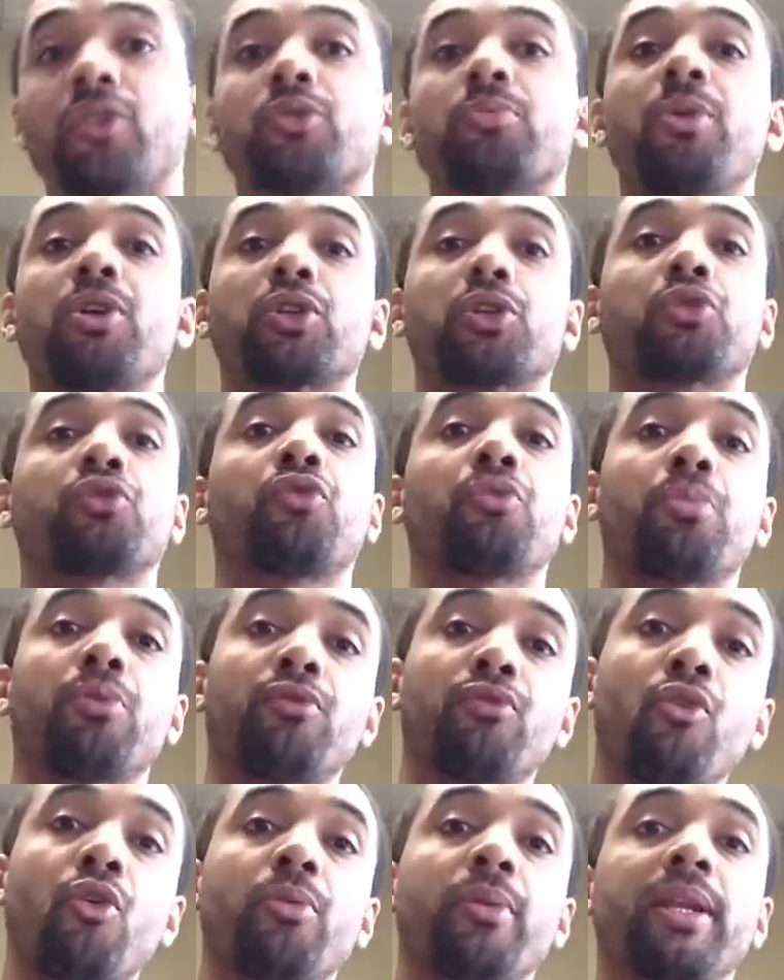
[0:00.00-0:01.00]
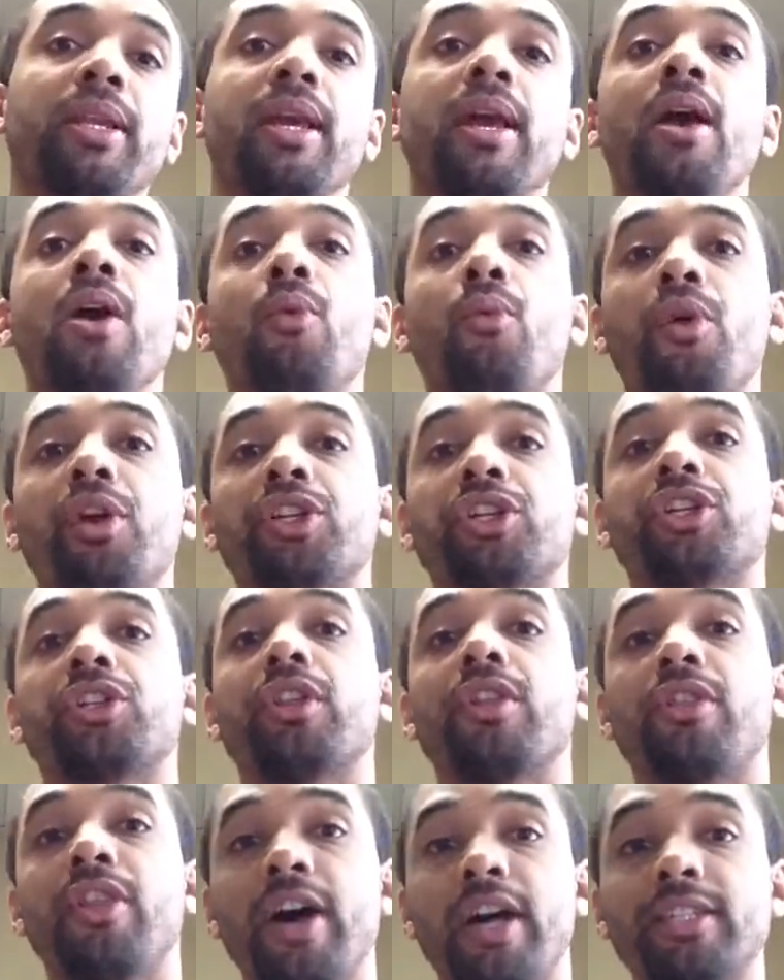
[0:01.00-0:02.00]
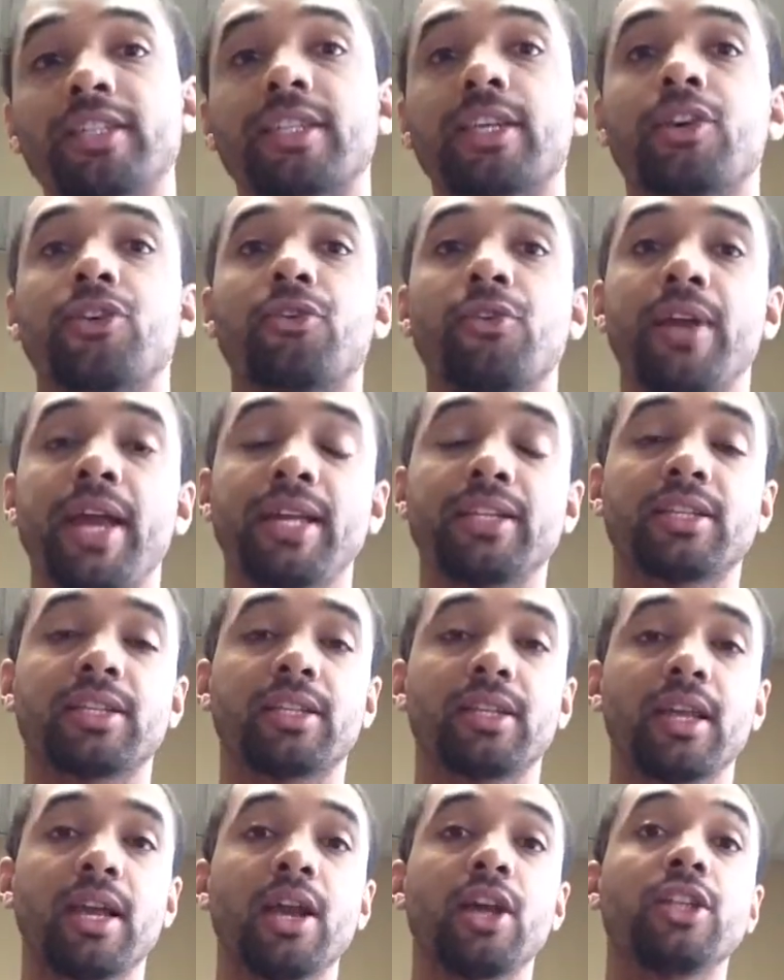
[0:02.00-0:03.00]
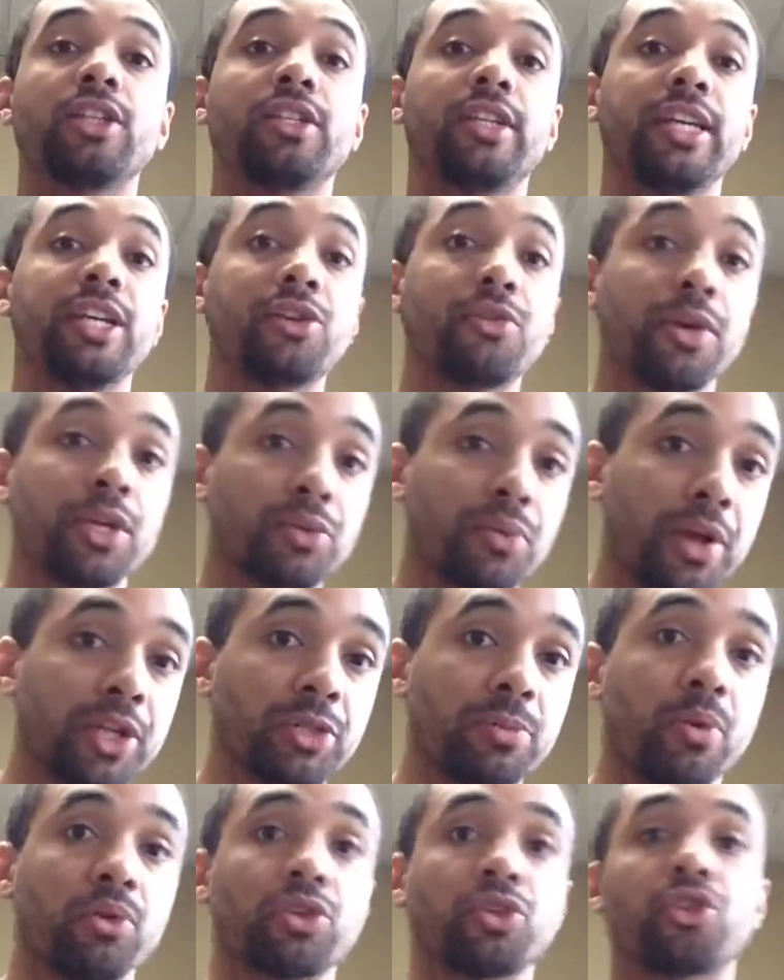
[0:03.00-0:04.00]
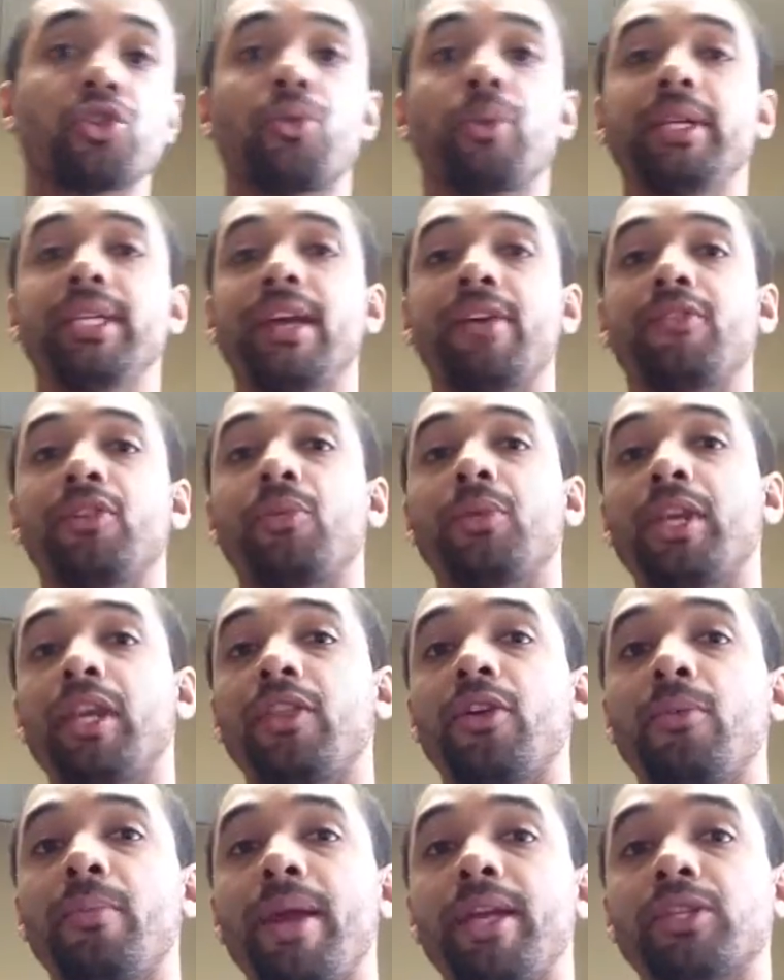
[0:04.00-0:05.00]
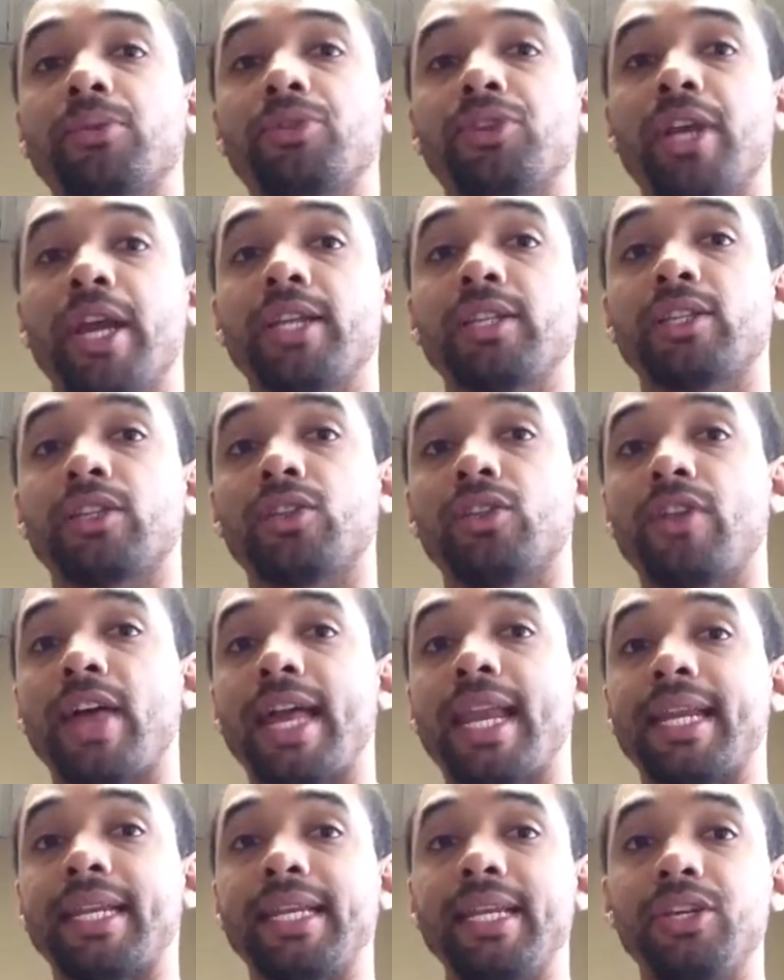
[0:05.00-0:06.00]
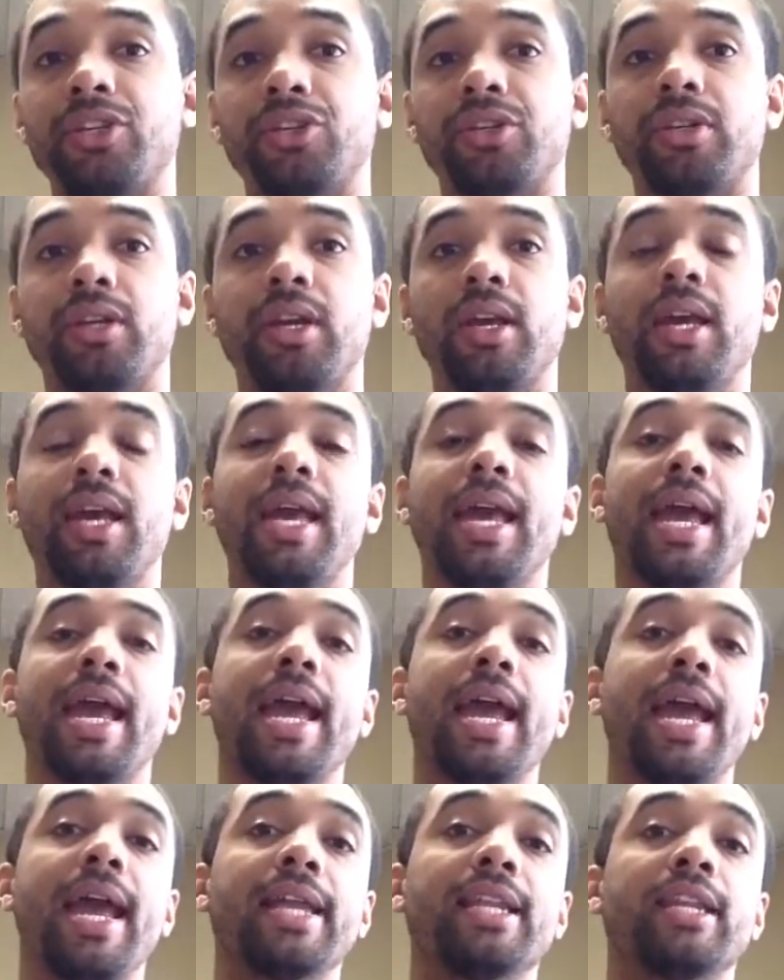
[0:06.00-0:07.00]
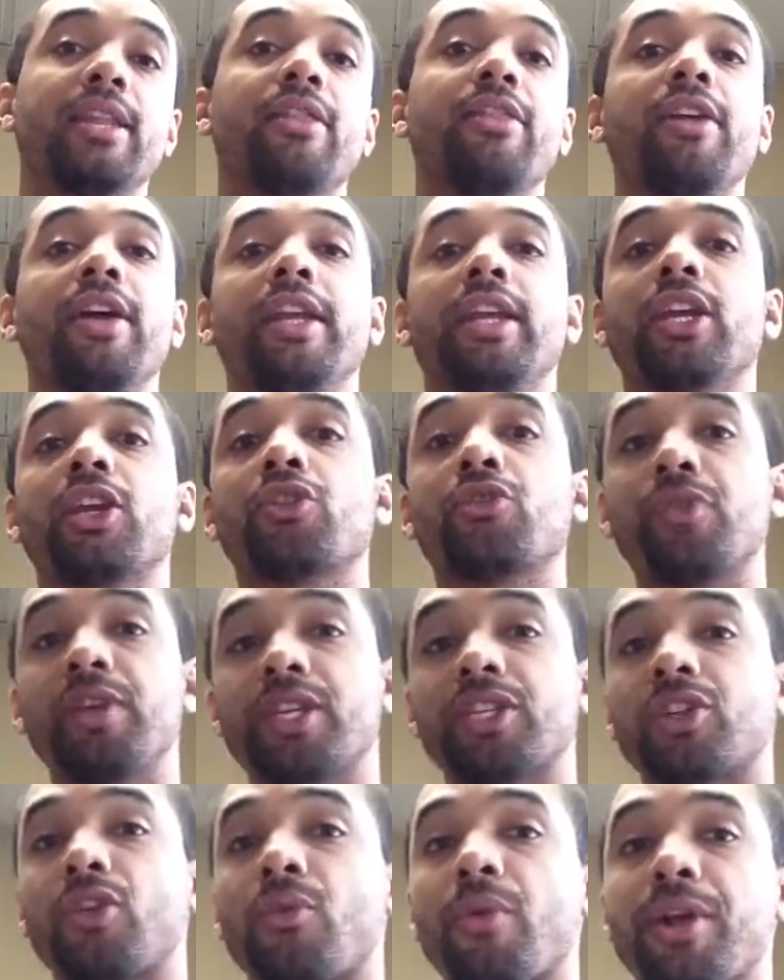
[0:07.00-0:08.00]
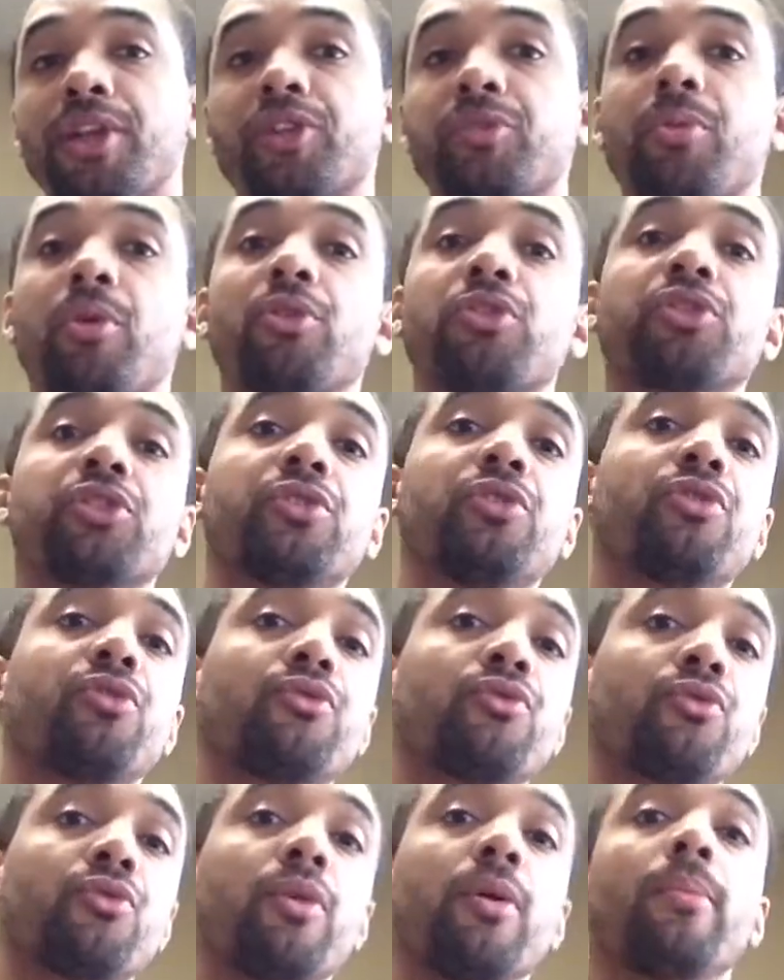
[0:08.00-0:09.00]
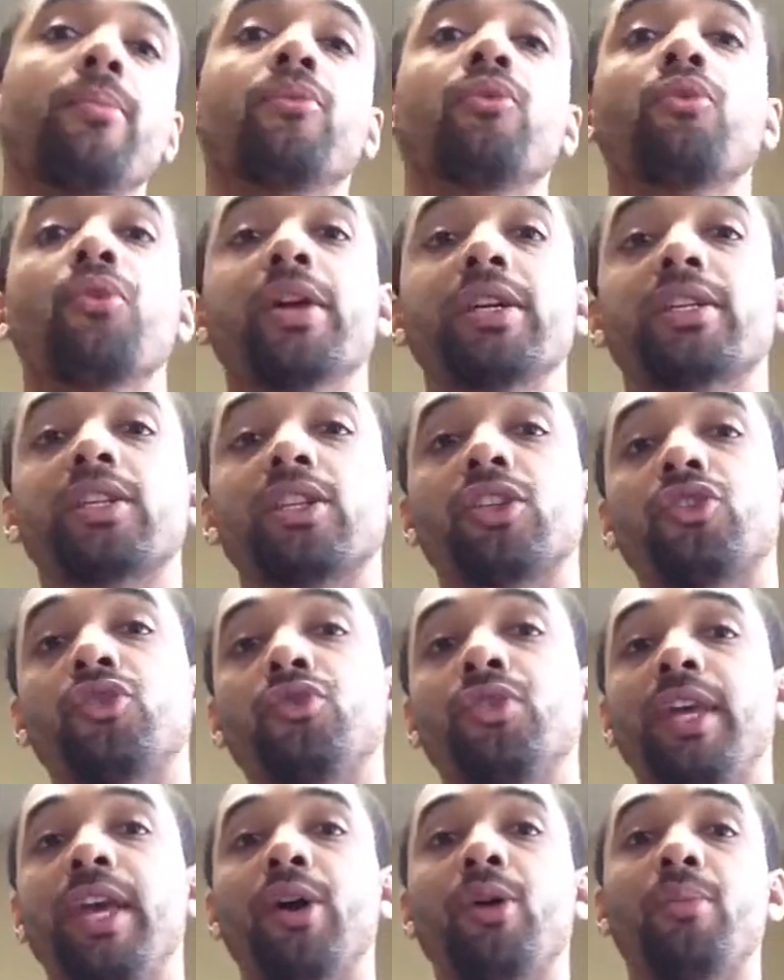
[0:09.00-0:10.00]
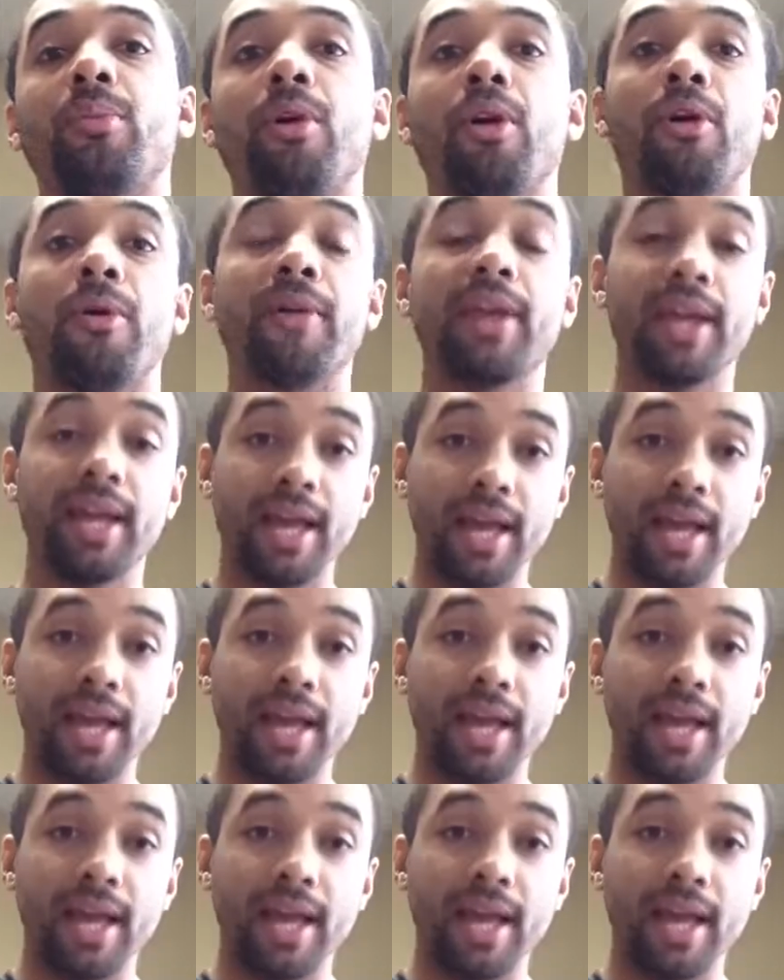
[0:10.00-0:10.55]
those muscles from performing, which thus creates decreased range of motion. So we definitely went in there, made some change to that adhesion, and then increased our range of motion from the wrist to the elbow.